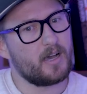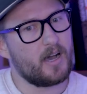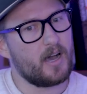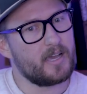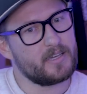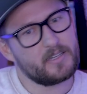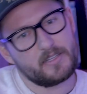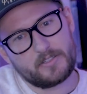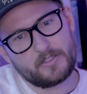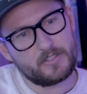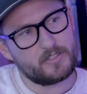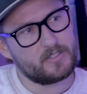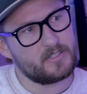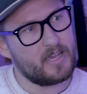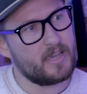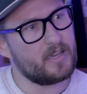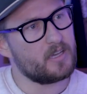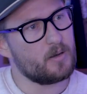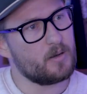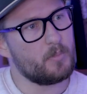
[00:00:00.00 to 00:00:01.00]
I could just
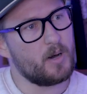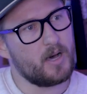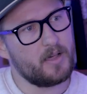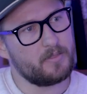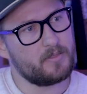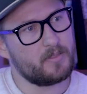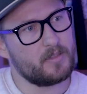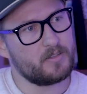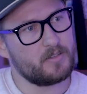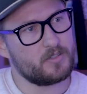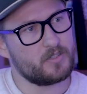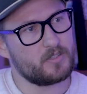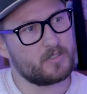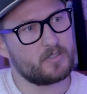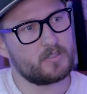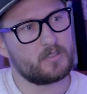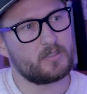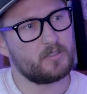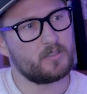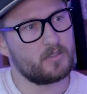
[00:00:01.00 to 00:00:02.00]
take a month and
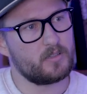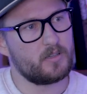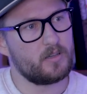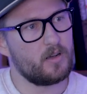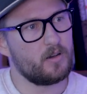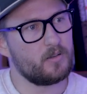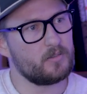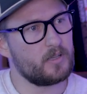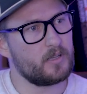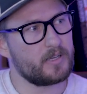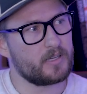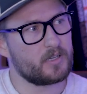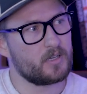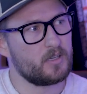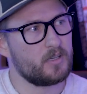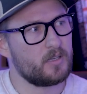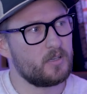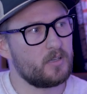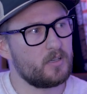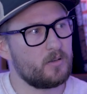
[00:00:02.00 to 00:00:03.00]
just, like
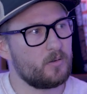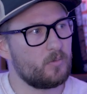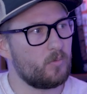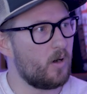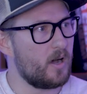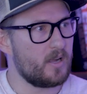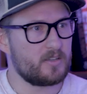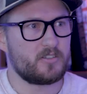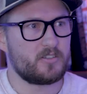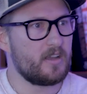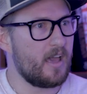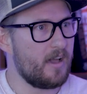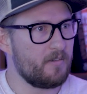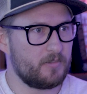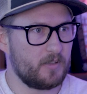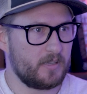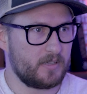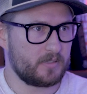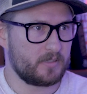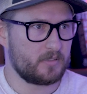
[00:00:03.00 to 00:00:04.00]
watch
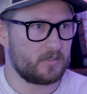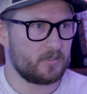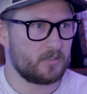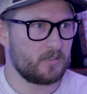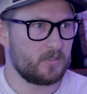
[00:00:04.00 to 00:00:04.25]
Netflix.